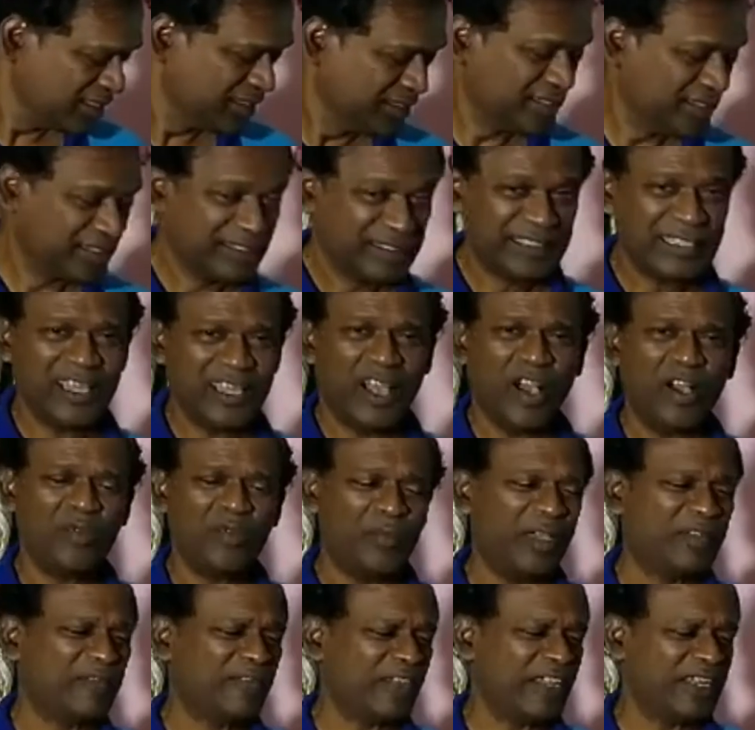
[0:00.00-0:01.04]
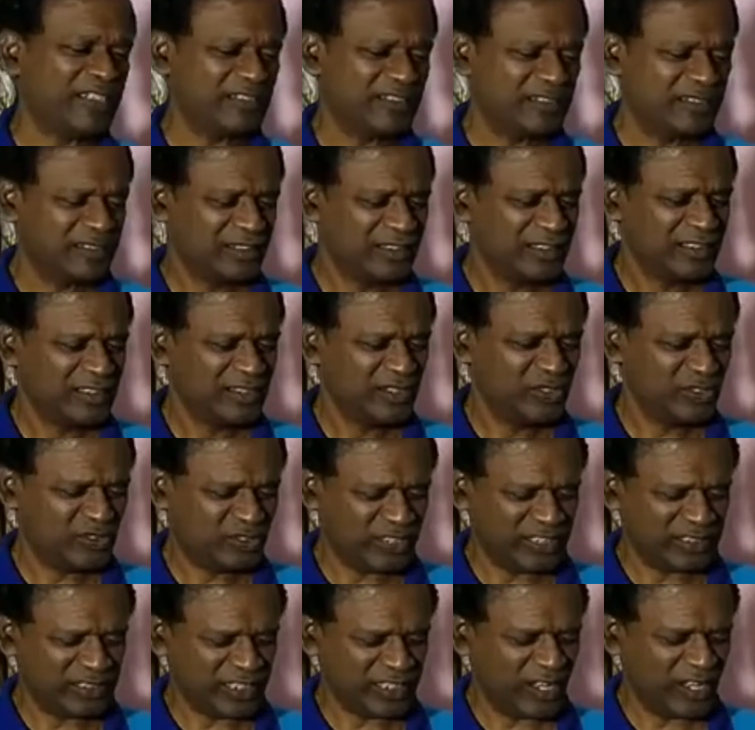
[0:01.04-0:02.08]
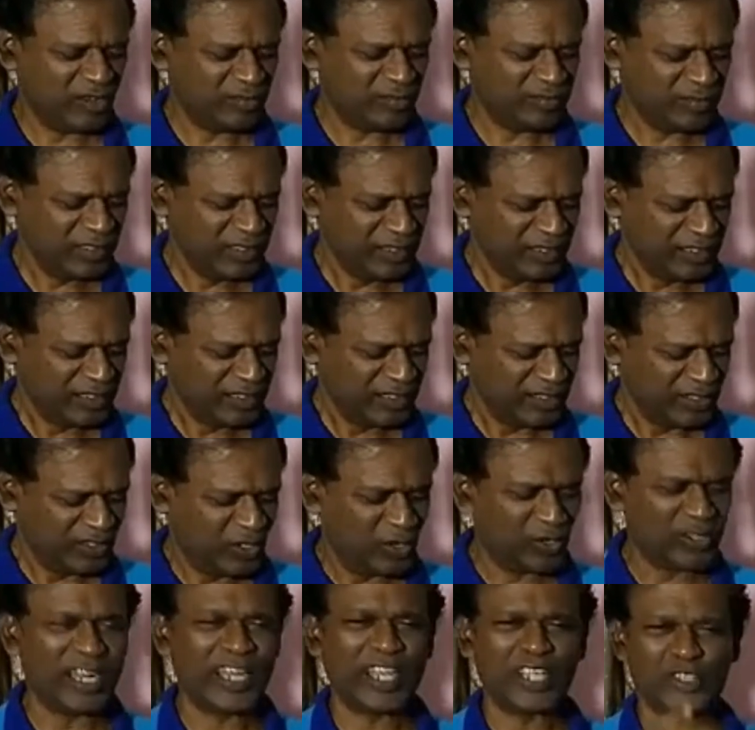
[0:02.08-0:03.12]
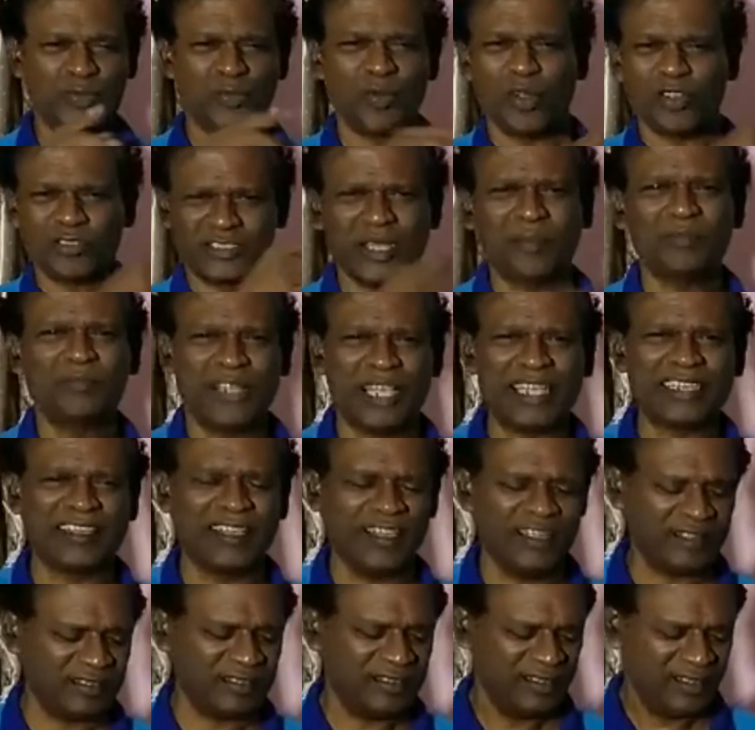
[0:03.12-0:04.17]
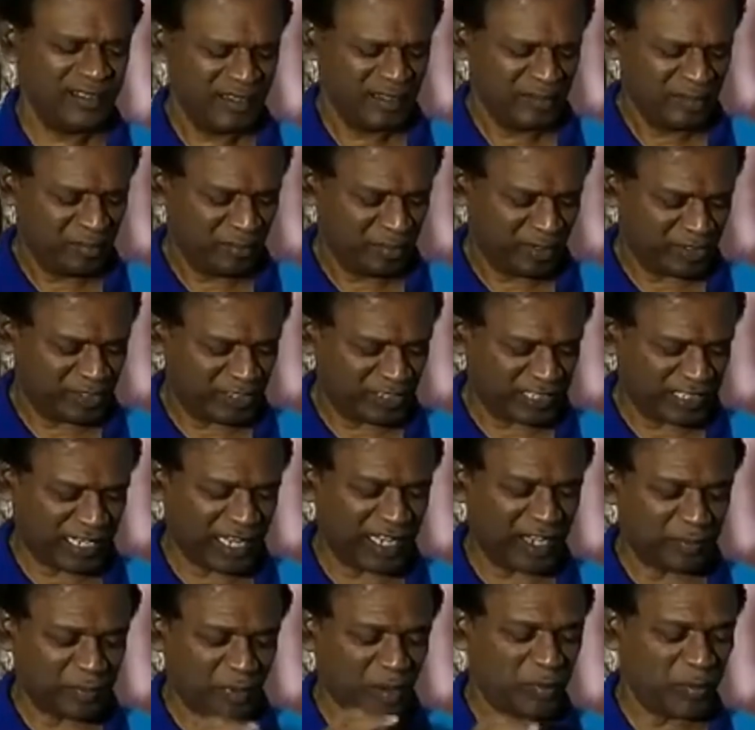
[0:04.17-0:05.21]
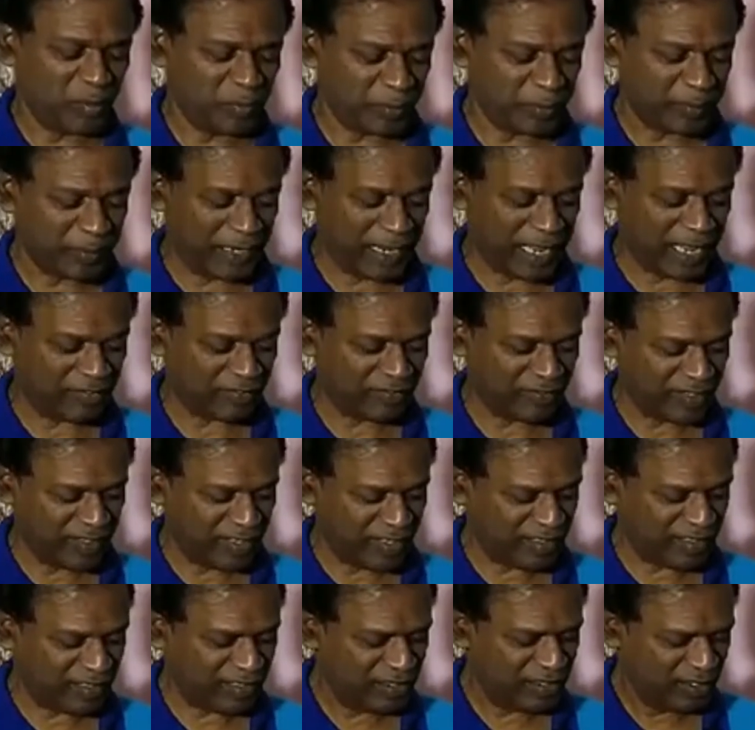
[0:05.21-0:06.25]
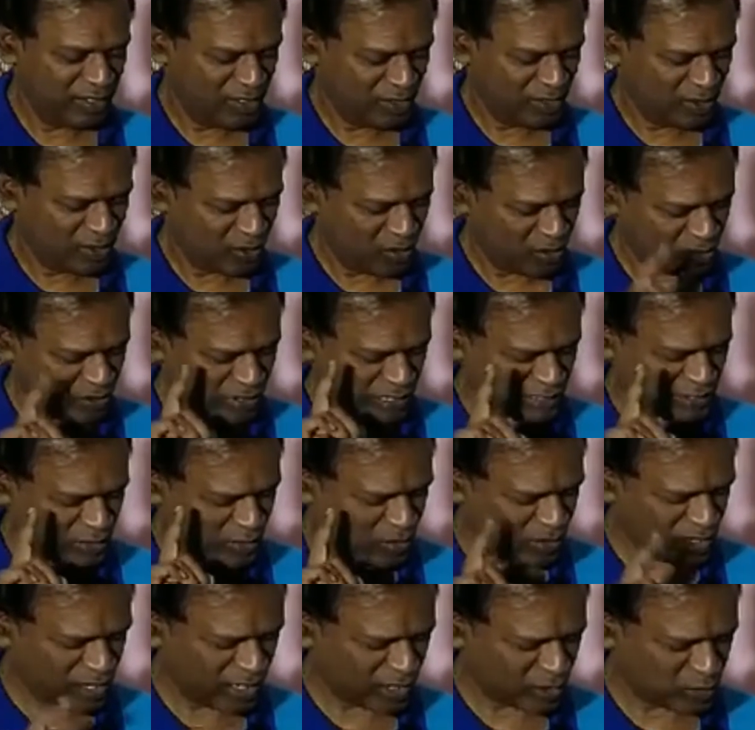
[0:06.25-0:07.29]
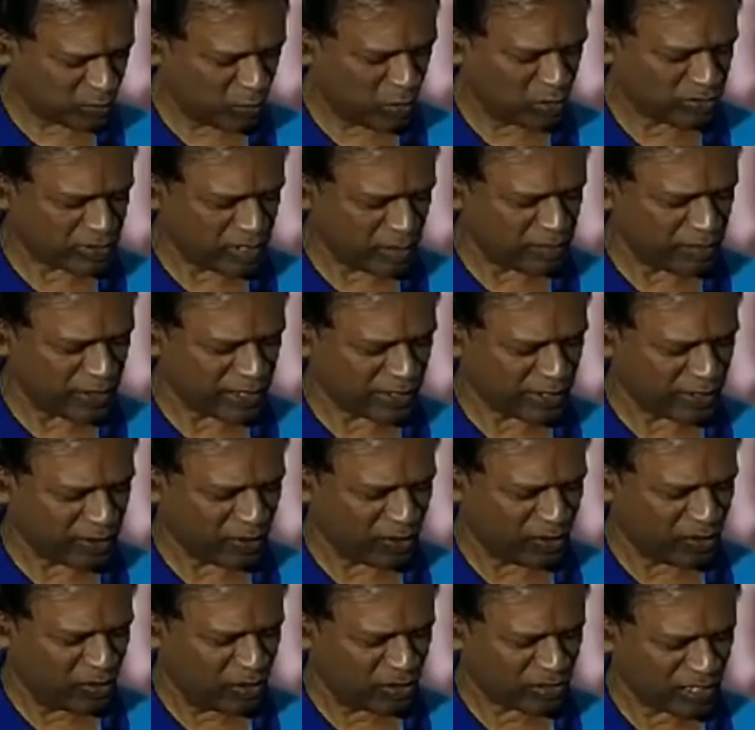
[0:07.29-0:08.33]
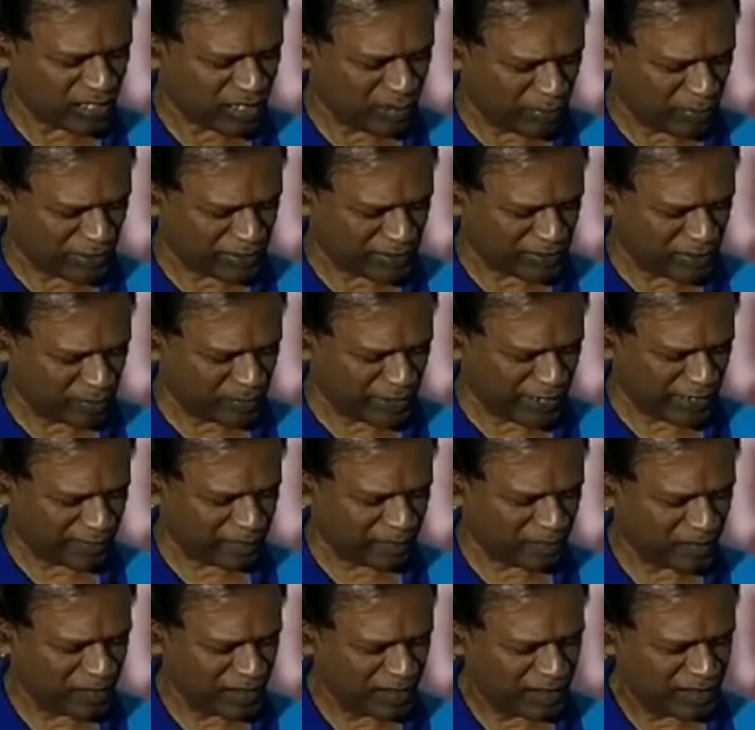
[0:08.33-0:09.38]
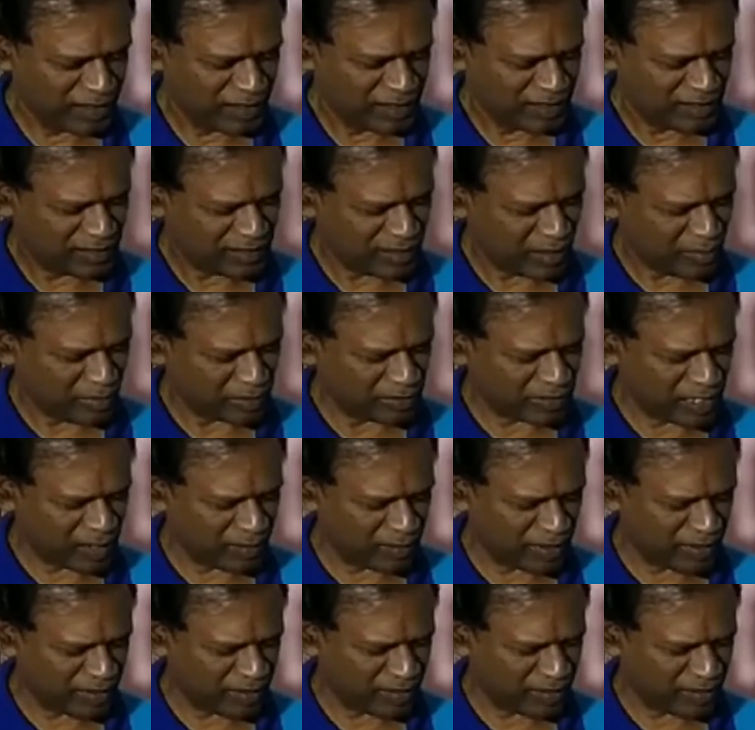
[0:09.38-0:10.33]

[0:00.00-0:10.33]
See how, my friends? You see you look like a small subject, huh? But see the kind of problem people have, huh? Look, does it look like a small subject, It look like a big subject. Someone send me.